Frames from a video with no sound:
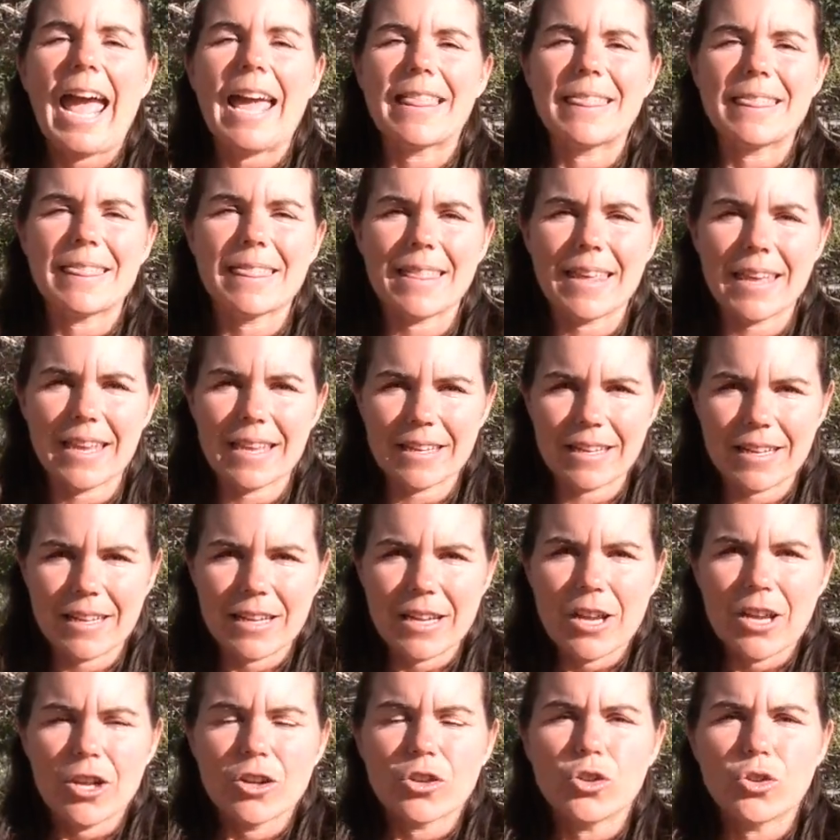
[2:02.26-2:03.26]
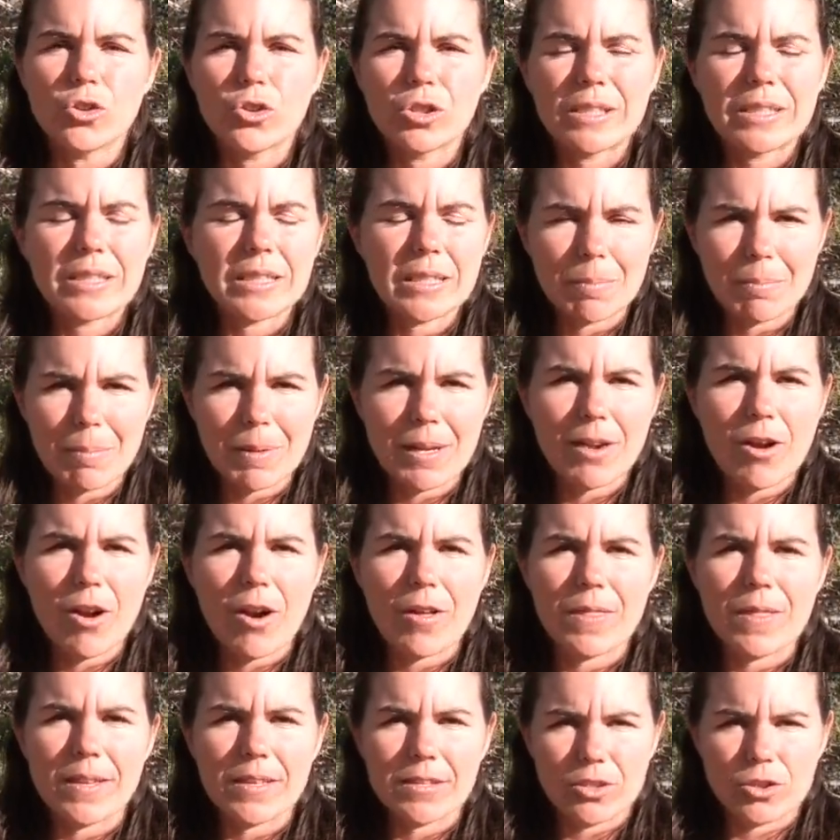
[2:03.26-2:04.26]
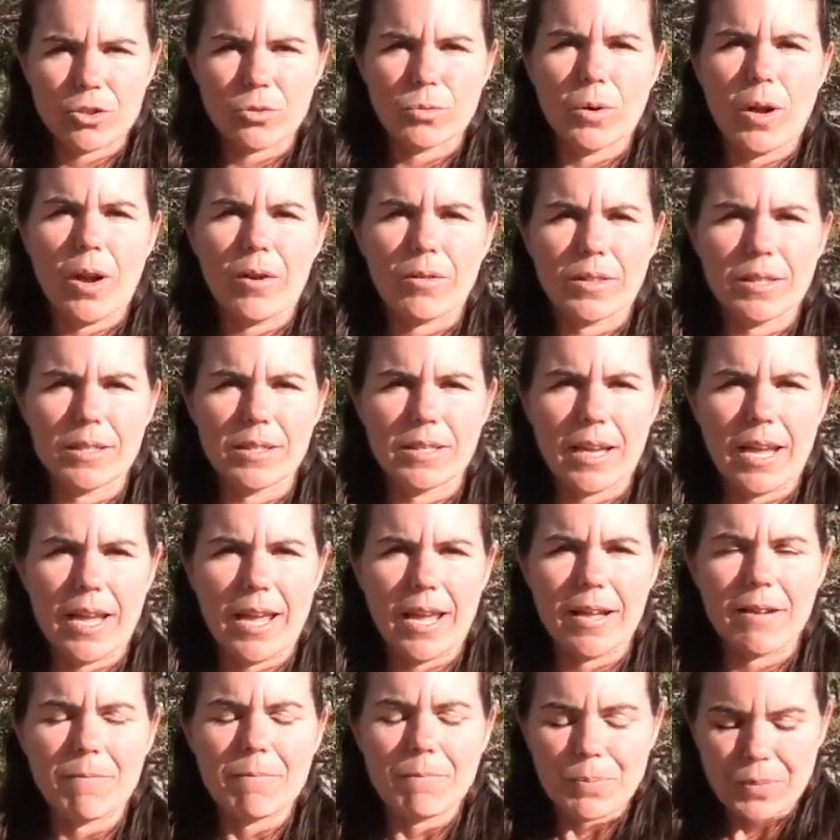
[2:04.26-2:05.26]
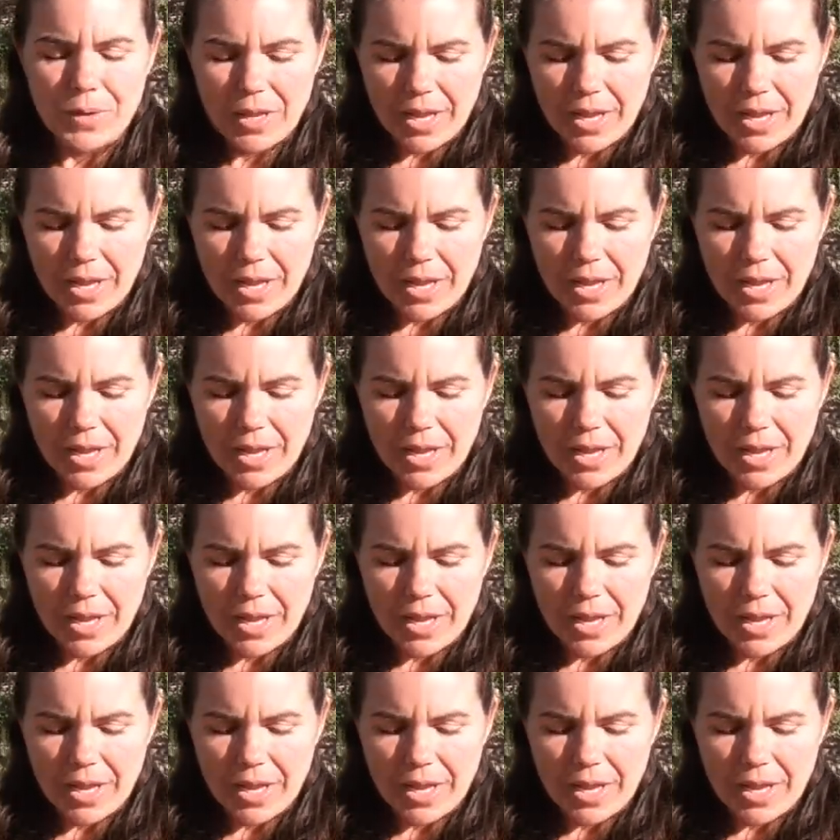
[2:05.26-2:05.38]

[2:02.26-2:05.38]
and then sipping on this throughout the day.